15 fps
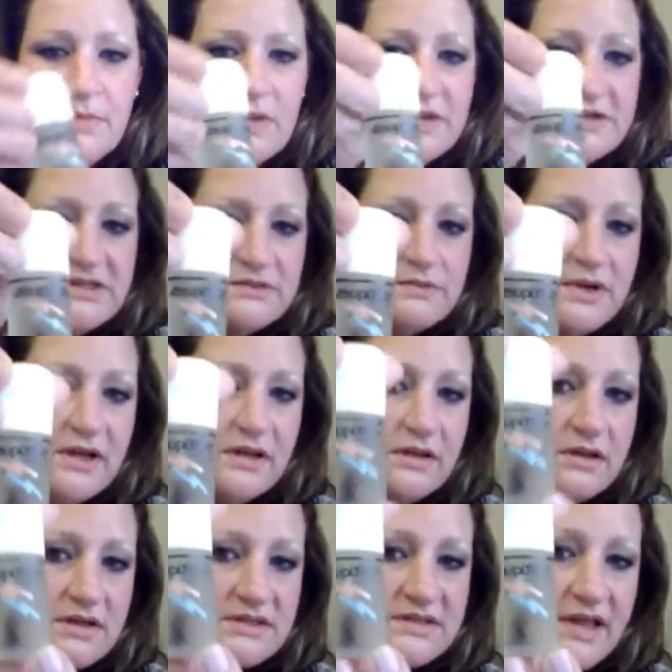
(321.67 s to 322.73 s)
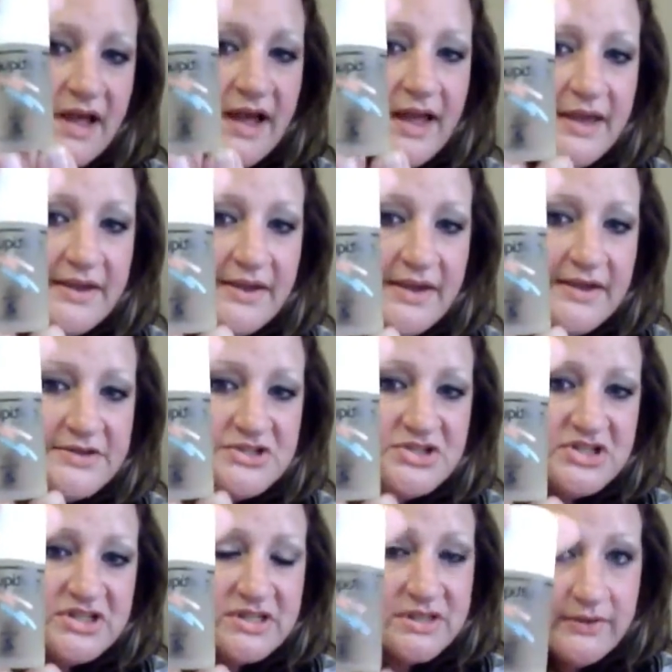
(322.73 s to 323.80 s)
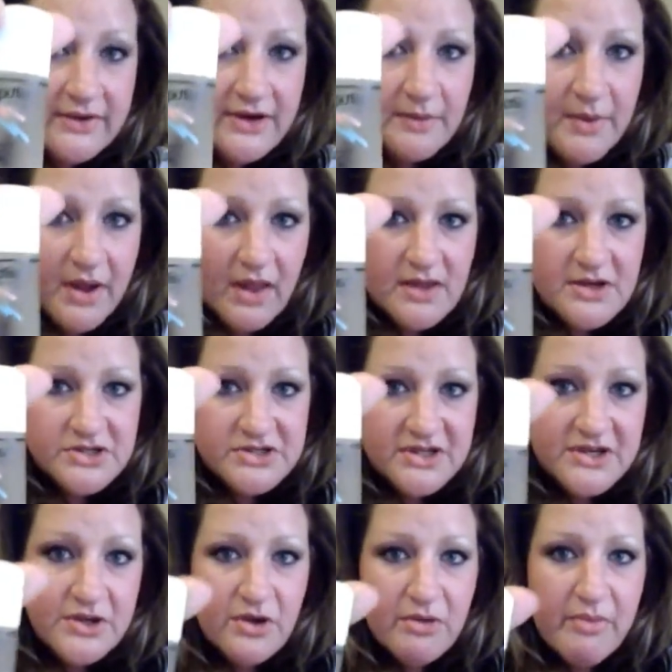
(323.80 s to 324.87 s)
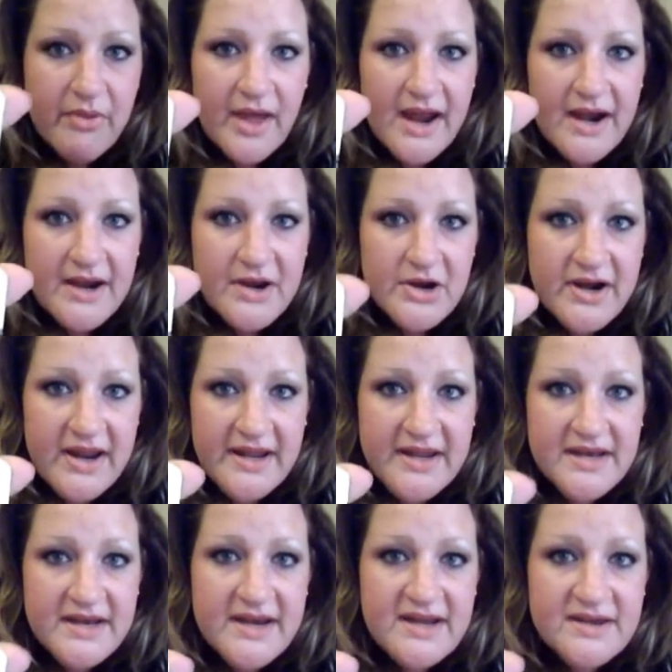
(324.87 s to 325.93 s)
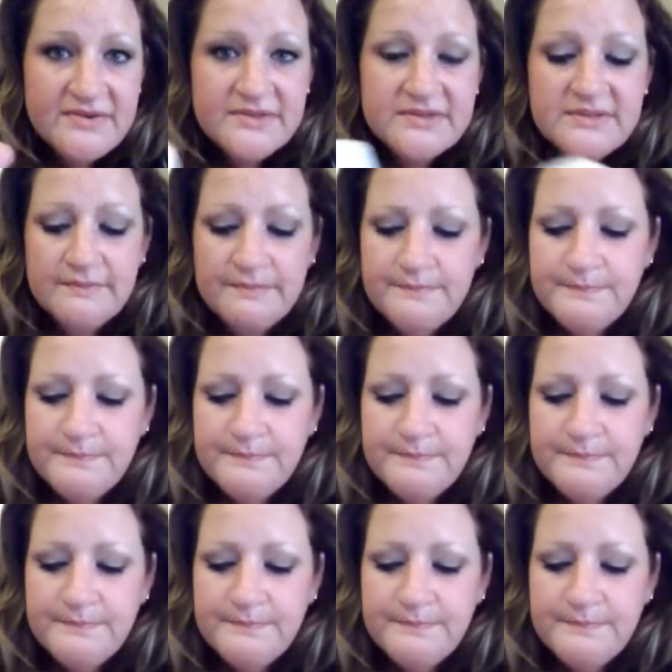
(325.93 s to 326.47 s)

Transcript: This is what it looks like. It's just clear polish that you apply to your naked nails